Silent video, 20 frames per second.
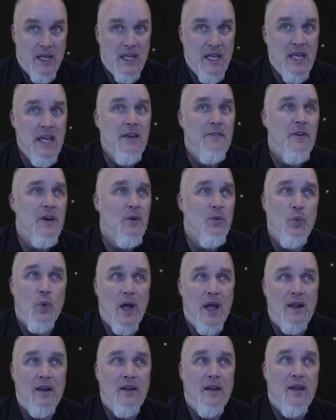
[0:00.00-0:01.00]
Even
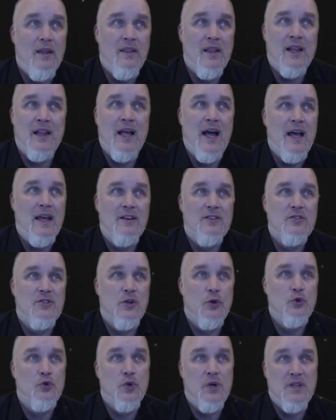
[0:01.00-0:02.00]
when the lie is
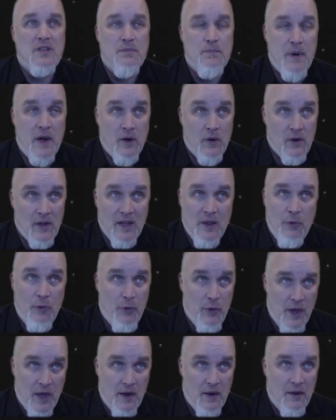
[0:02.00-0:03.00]
so transparently
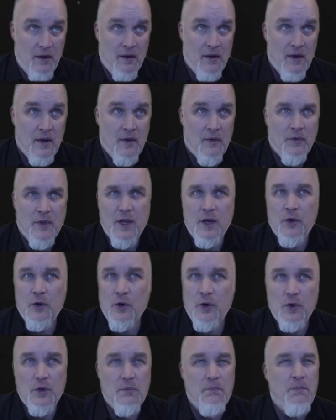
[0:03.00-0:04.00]
thin that it
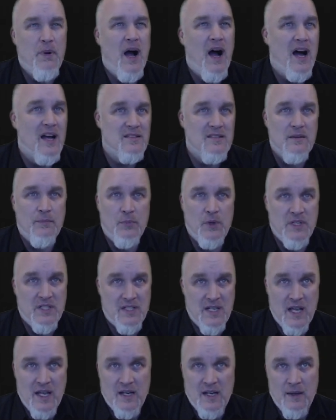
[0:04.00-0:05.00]
couldn't possibly
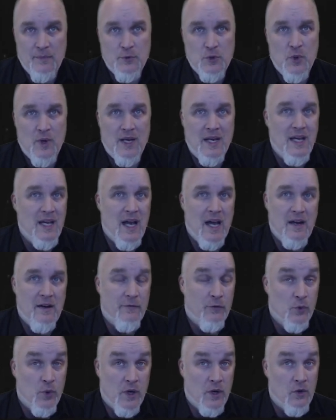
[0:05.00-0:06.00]
stand up to any kind
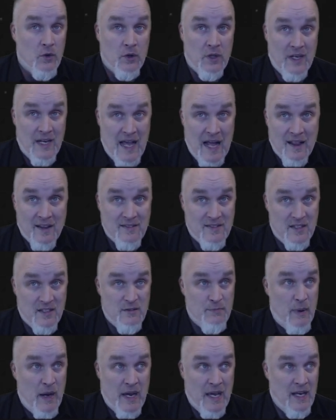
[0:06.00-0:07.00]
of critical
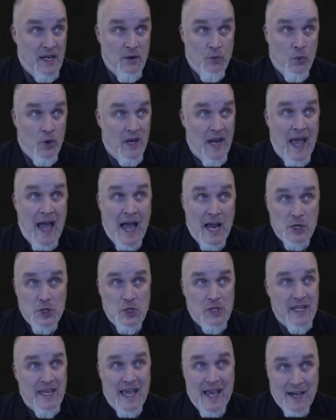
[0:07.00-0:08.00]
analysis by anyone
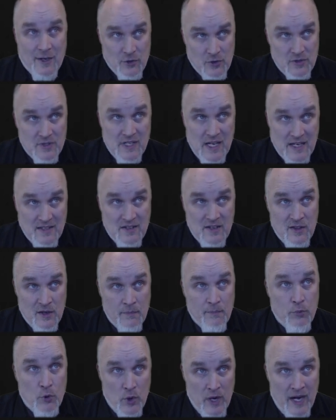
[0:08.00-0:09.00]
actually exercising
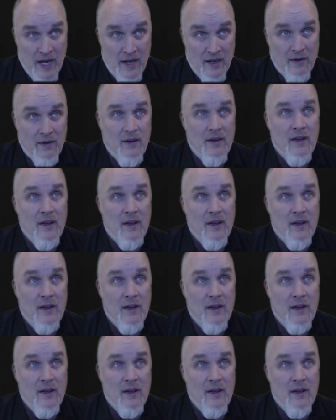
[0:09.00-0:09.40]
their brain,